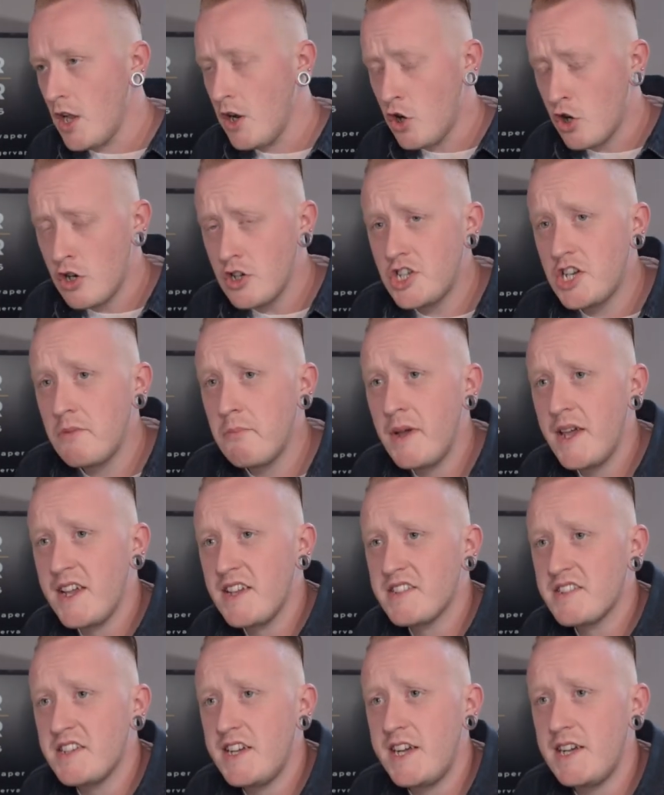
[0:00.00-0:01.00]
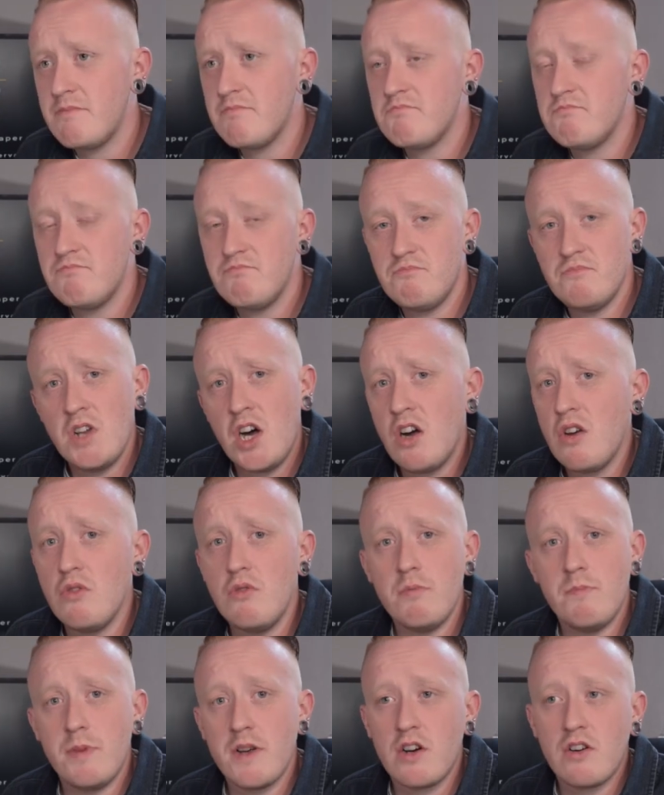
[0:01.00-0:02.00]
Could you mix it? No,
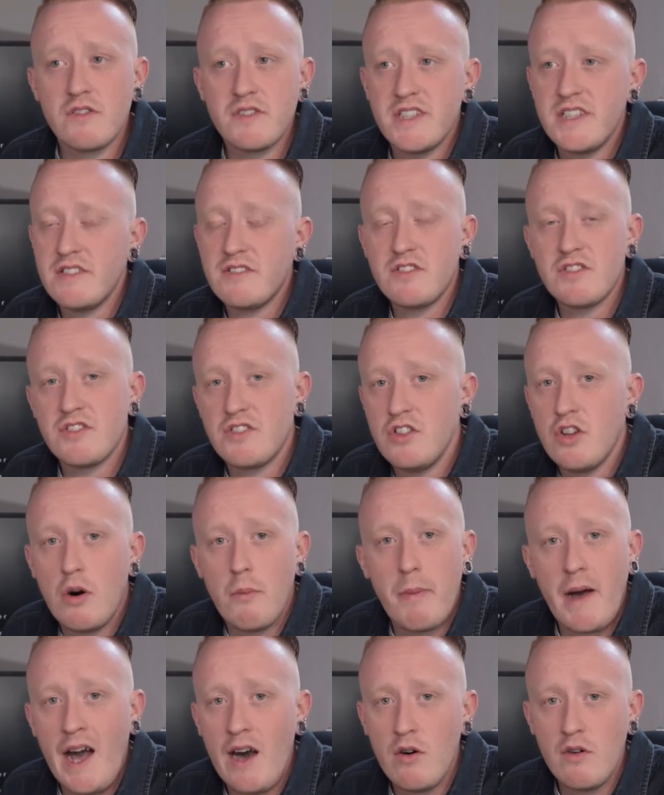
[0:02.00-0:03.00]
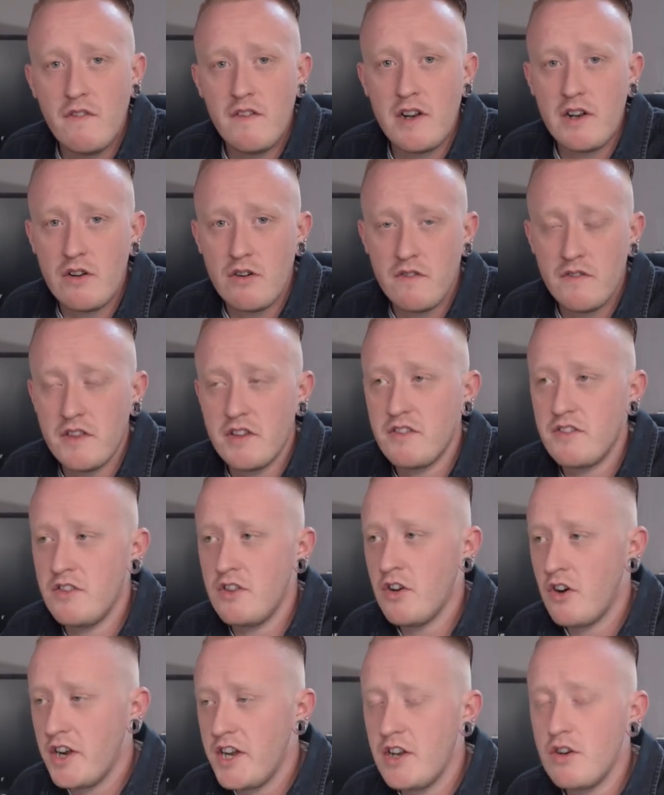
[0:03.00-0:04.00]
because it's just not powerful enough. There's
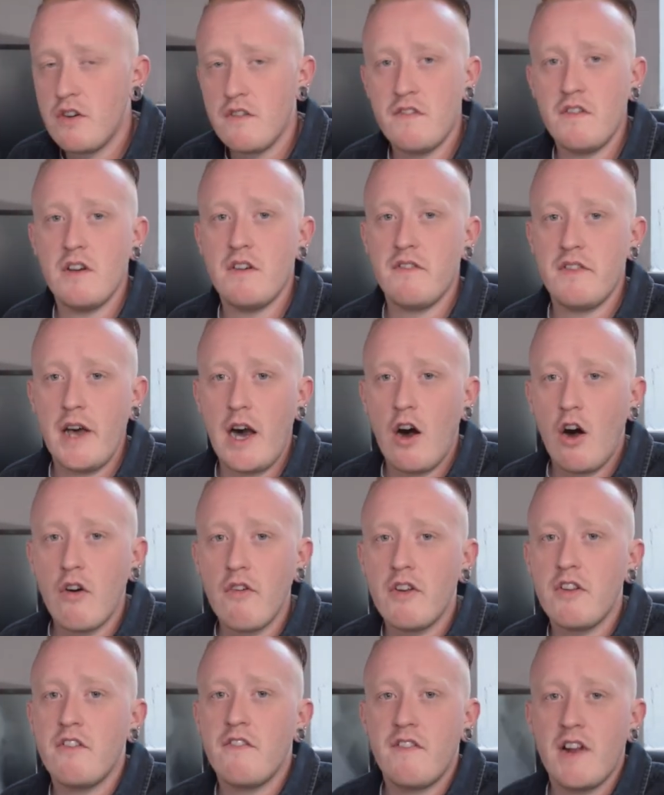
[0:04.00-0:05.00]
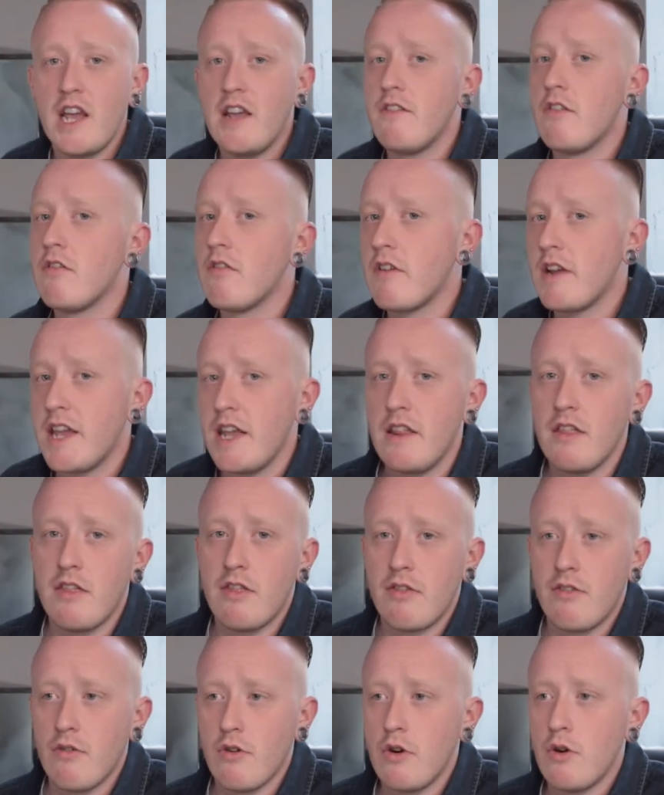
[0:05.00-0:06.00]
not enough of that orange flavour ringing
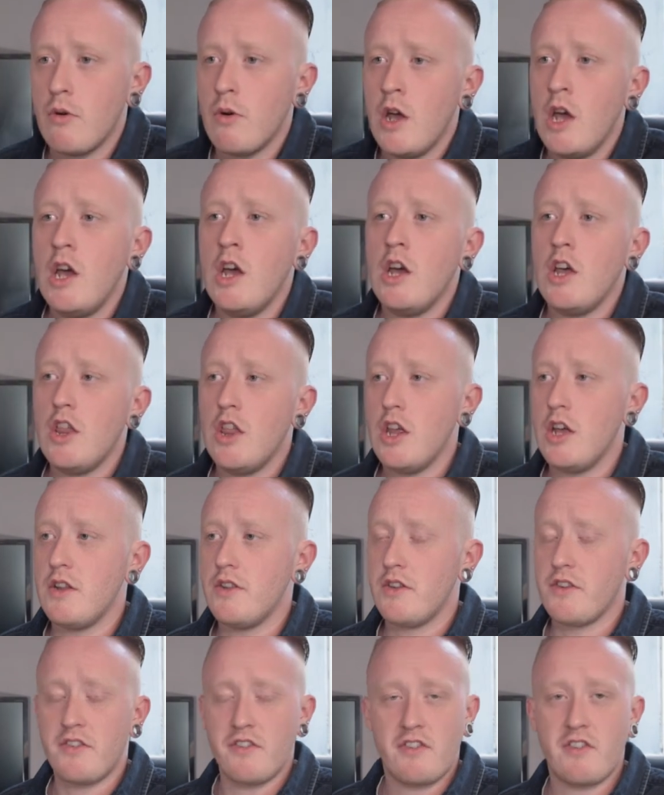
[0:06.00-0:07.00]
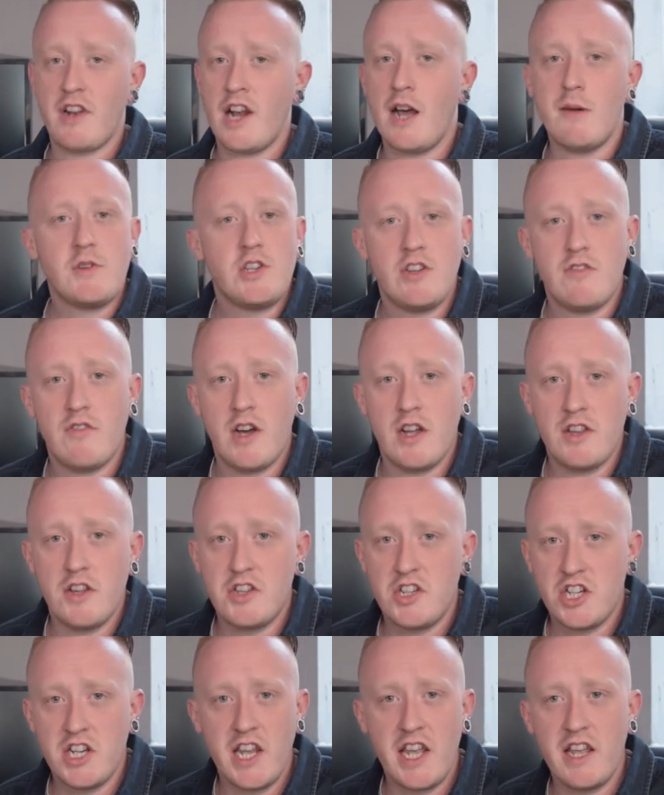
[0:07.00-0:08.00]
through that just slaps you around the
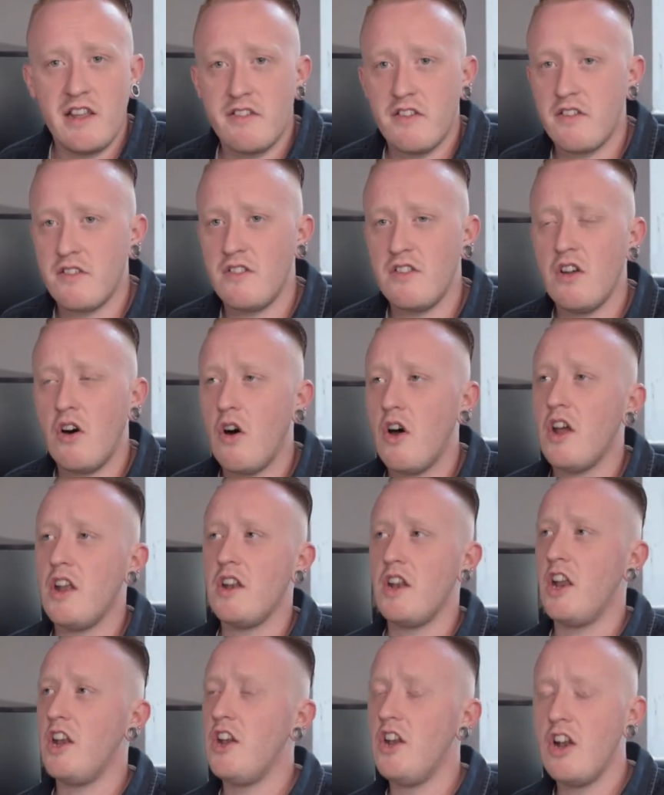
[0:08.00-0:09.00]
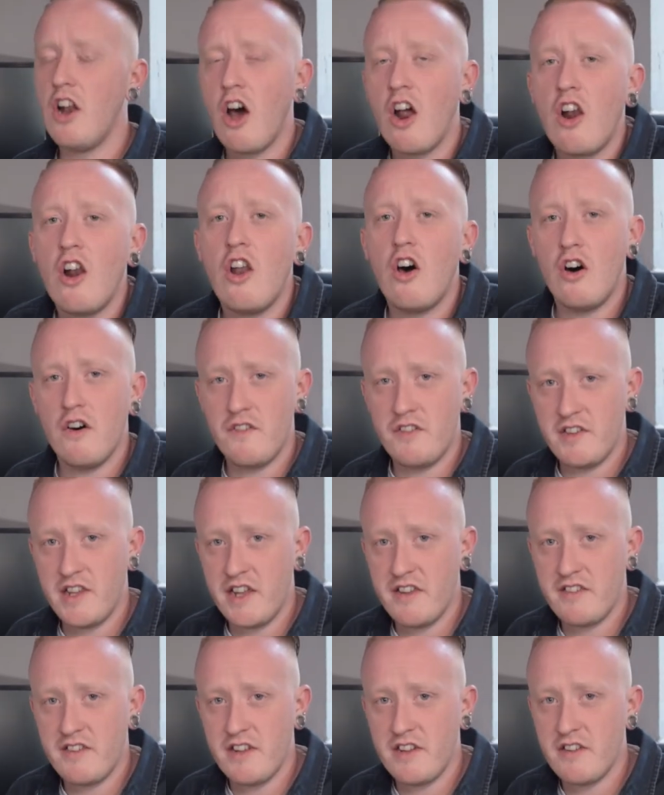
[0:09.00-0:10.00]
cheeks. There's not a lot of
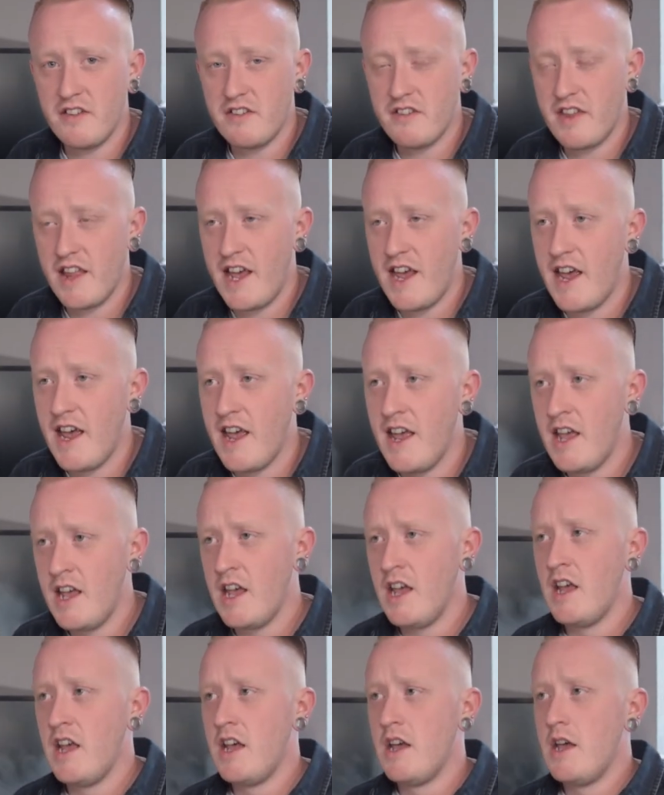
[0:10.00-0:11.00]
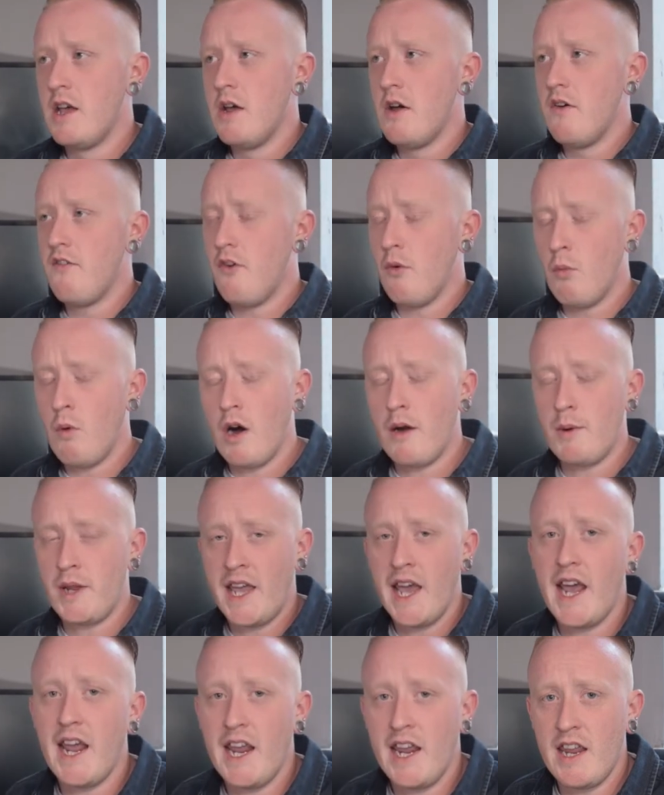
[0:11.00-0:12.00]
zestiness there. From what I'm
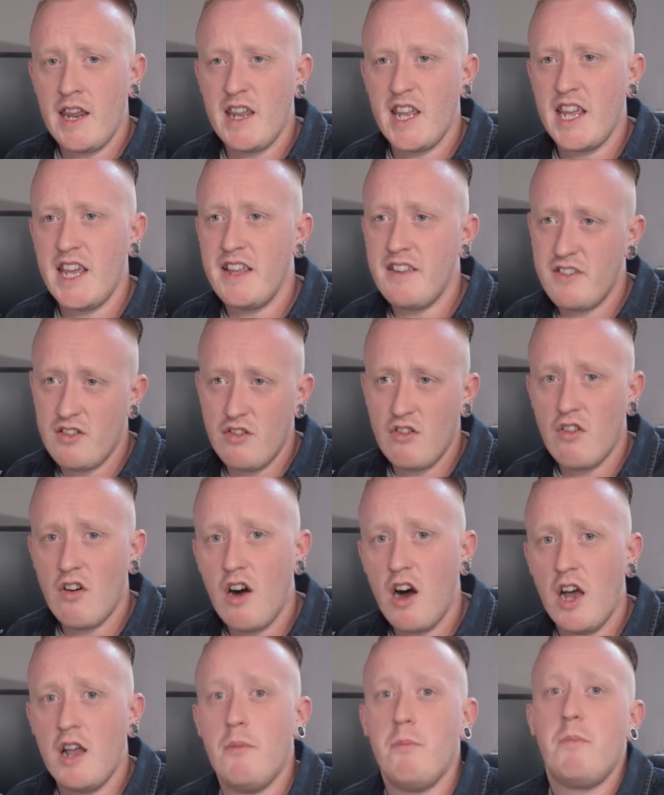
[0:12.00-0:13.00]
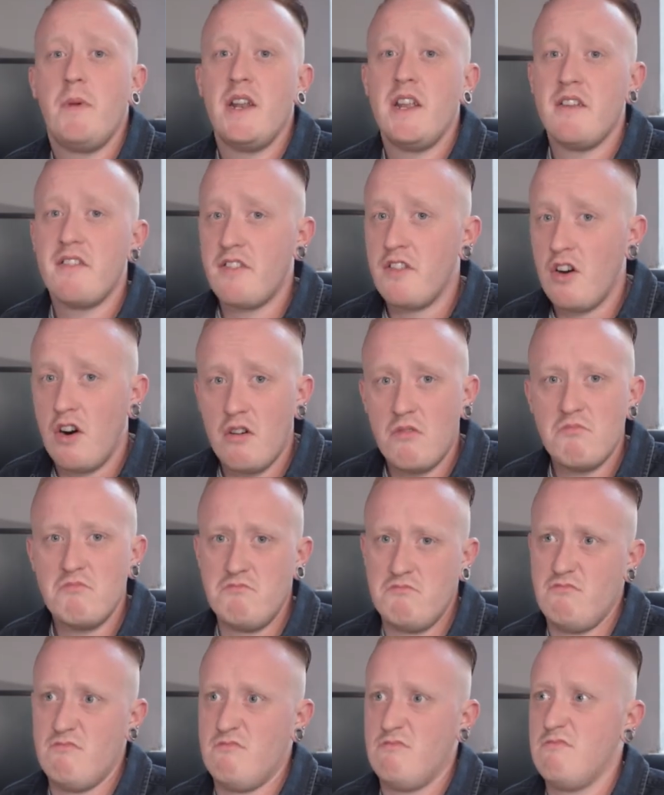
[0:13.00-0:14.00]
getting is all right, but it's not
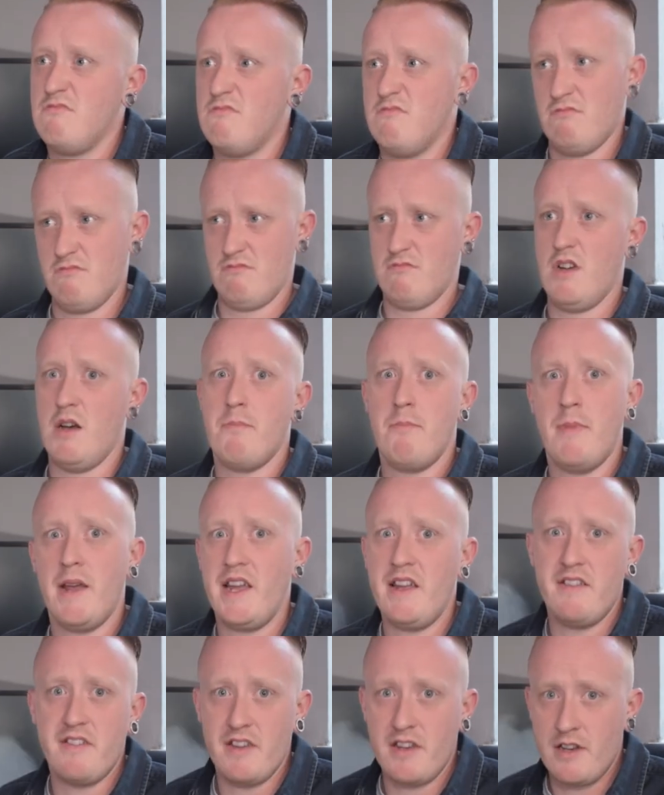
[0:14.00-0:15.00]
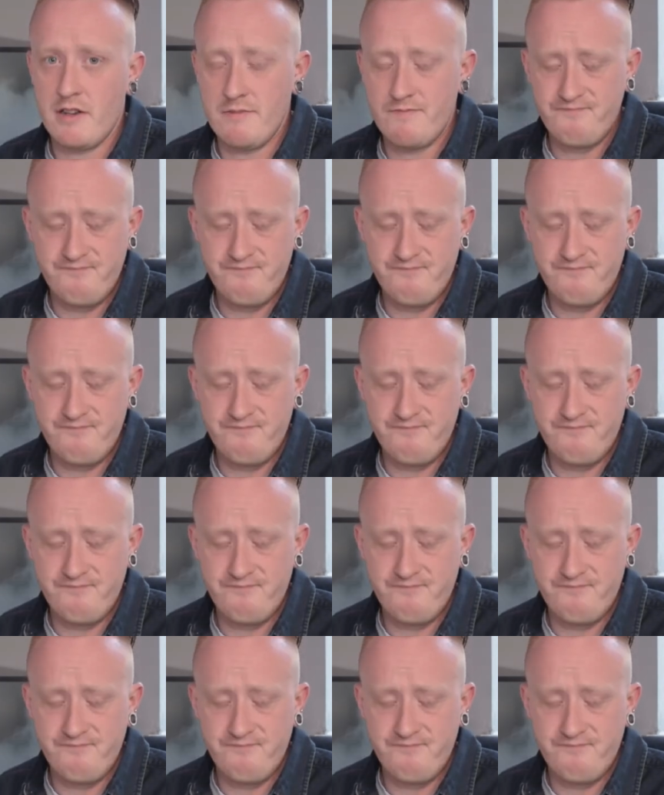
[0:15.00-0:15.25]
amazing.